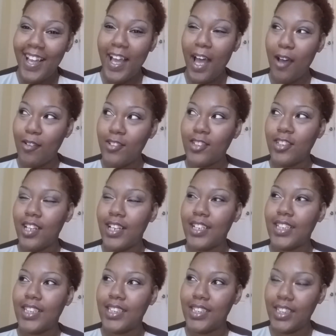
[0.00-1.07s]
I was trying
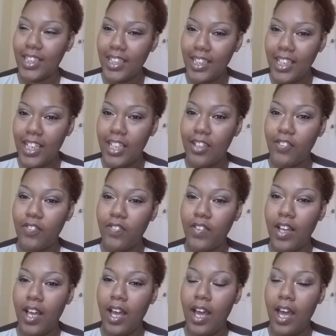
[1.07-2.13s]
to see if
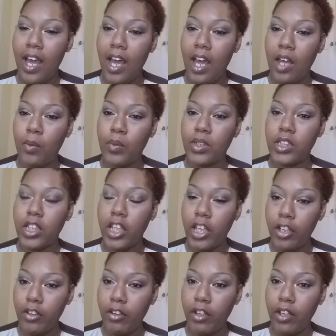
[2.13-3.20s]
I was
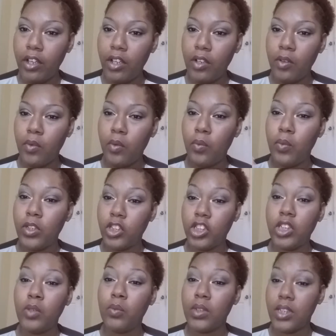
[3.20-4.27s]
hearing what
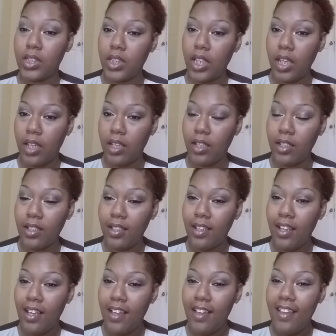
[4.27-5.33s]
she was seeing.
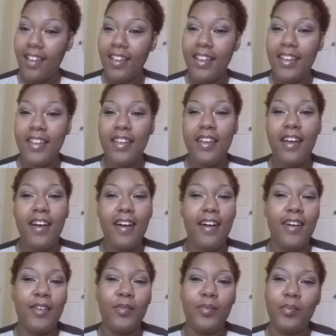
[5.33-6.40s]

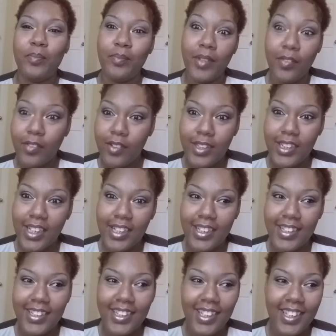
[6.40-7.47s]
Of course, I
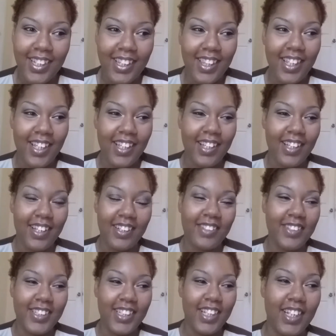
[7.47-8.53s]
didn't see anything. I
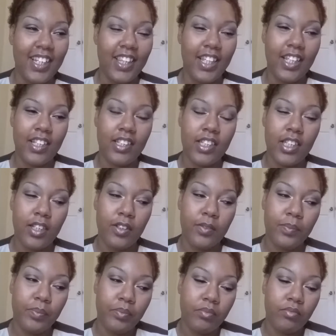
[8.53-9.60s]
couldn't anything.
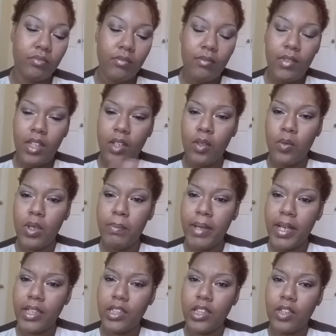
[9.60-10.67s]
So I went
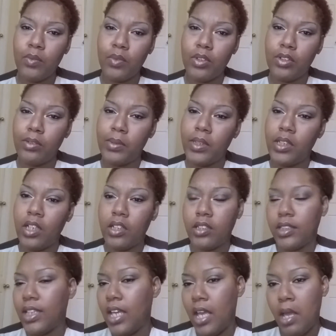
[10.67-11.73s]
back to the room. The
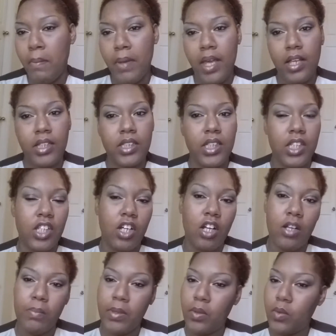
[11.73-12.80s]
doctor came back, said the
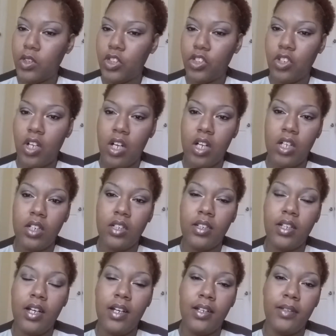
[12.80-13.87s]
heartbeat was
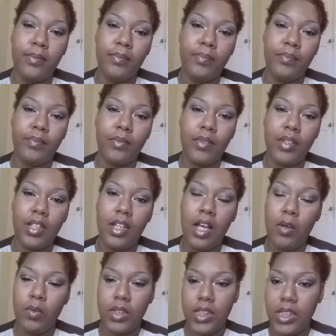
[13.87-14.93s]
strong.
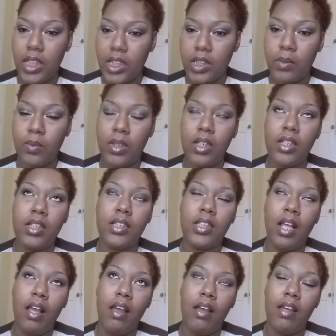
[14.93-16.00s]
I was 6 weeks
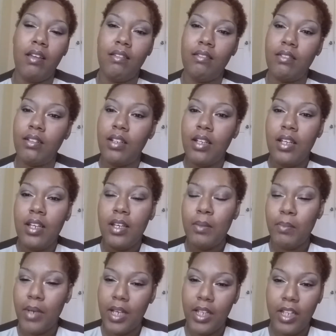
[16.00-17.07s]
and
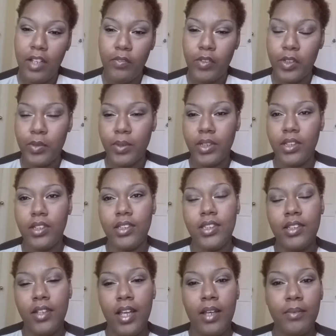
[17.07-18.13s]
my levels were good.
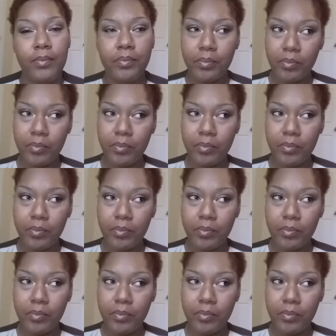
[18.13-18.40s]
So yeah,